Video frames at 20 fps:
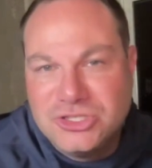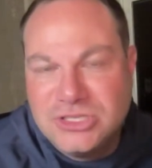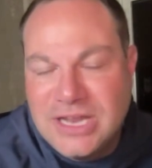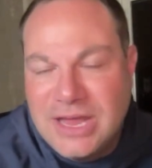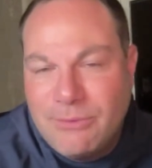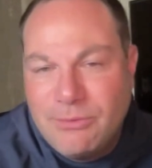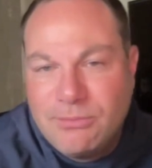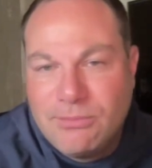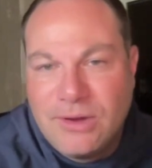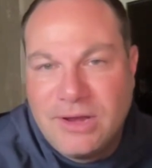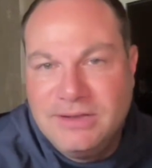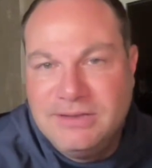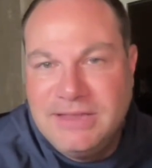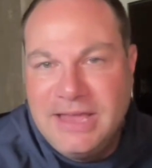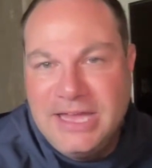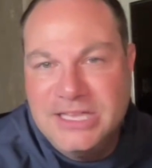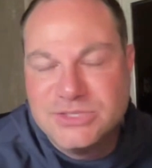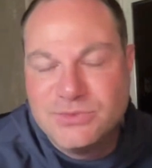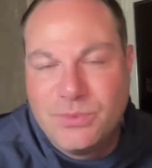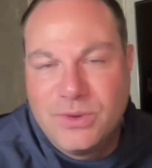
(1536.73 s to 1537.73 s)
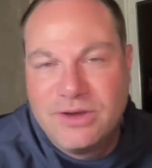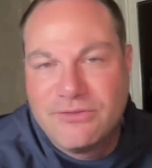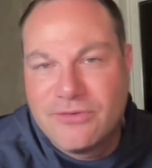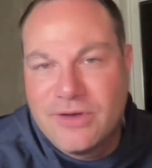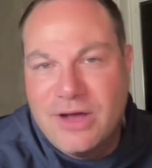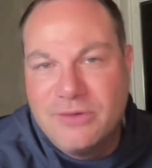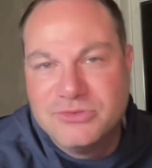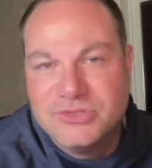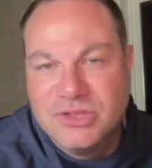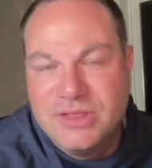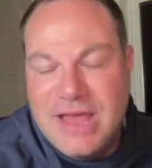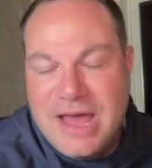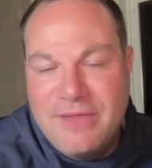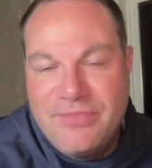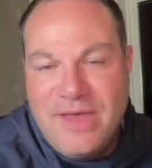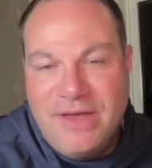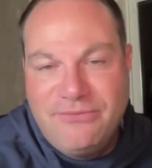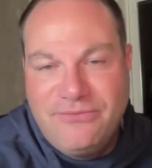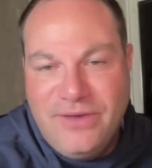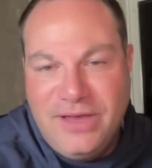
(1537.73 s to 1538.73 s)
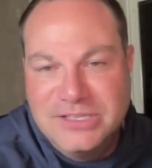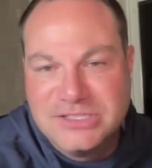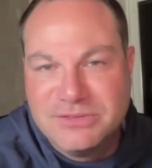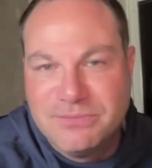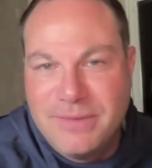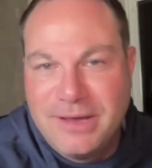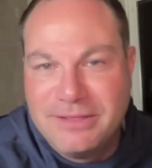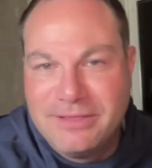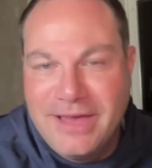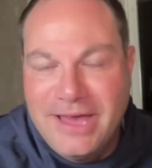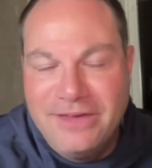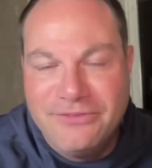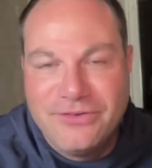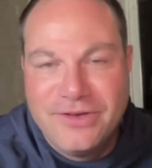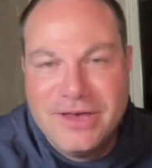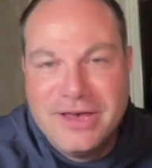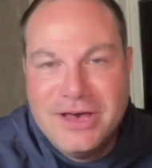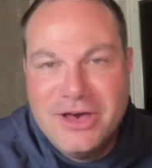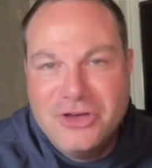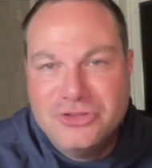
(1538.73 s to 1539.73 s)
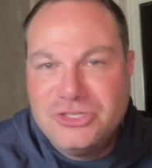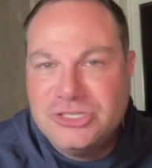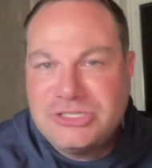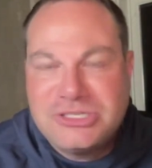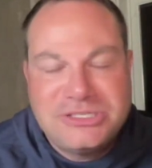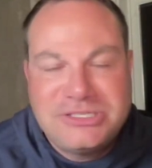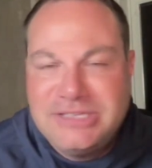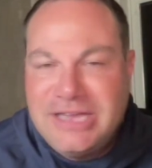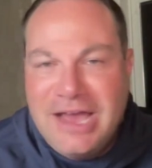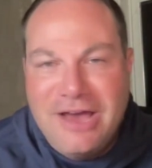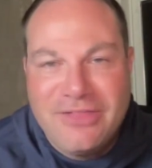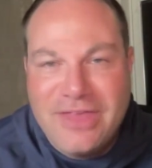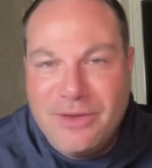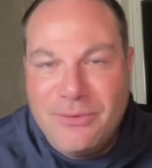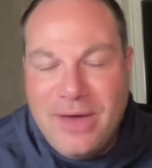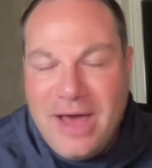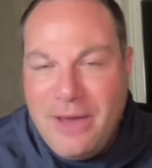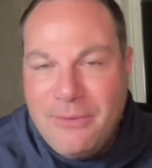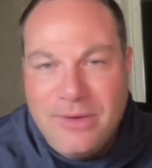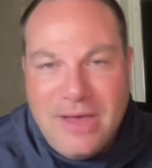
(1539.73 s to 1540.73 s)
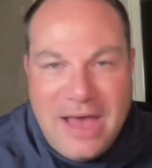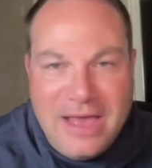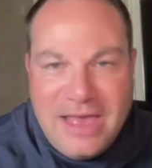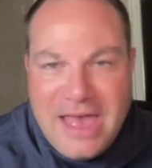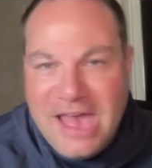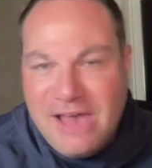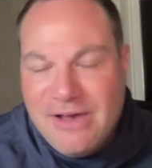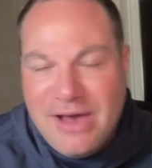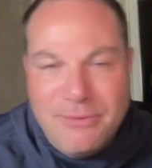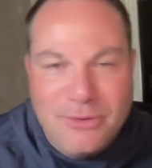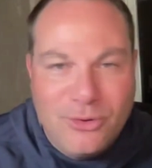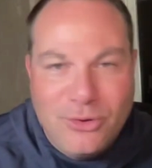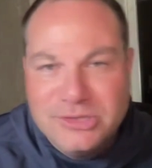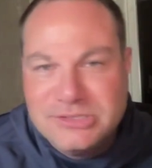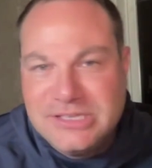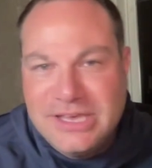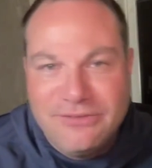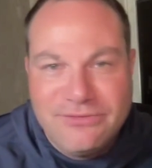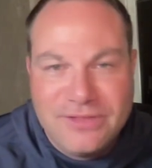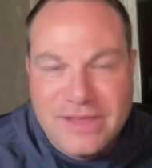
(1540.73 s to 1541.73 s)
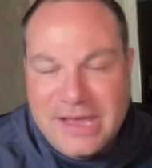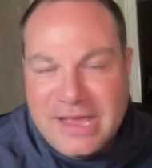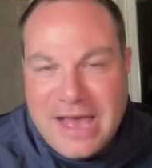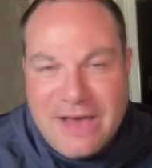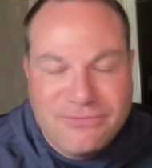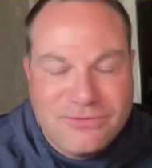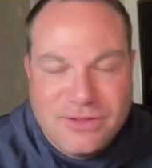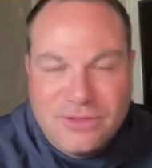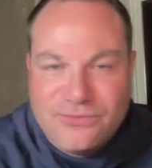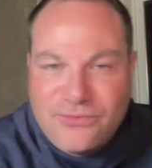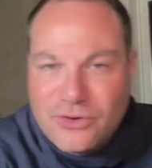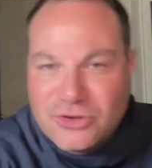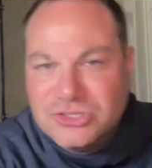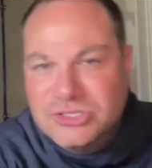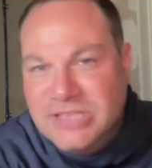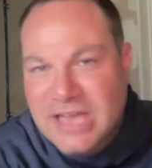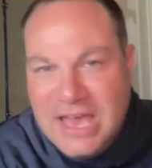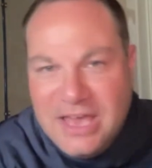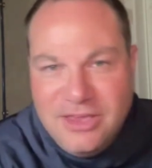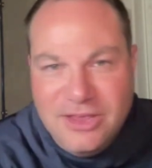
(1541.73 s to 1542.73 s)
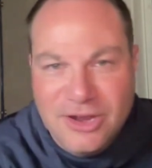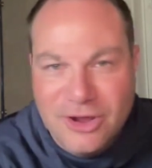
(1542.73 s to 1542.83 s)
I would bring dates whenever I was in that phase of my life, just to see how they. I would always give, like, after the first date.